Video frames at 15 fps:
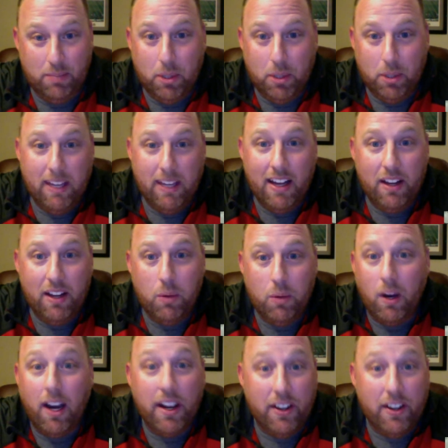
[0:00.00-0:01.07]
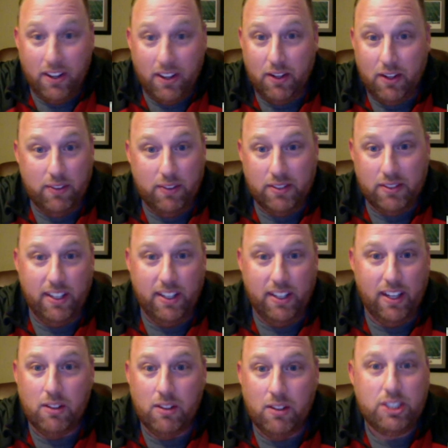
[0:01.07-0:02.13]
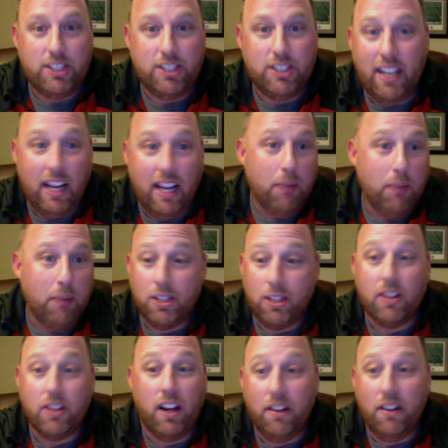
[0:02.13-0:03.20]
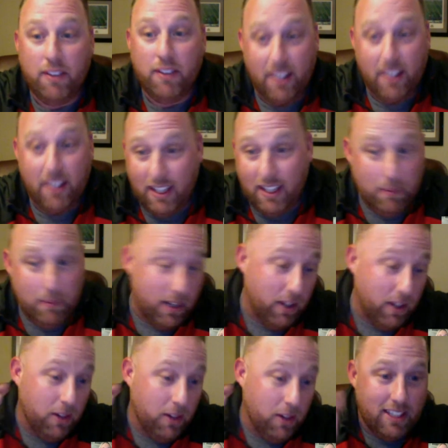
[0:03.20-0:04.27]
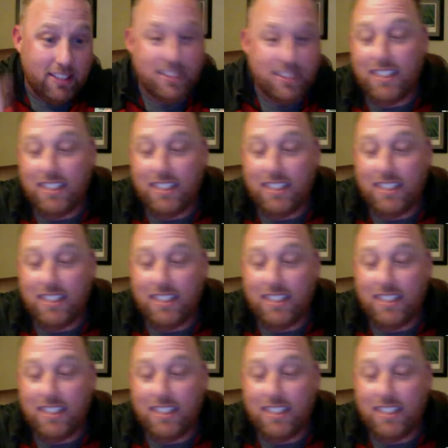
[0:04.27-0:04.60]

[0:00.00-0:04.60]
it. Out of the water on her first video, and I was all confident, like I'm gonna own this.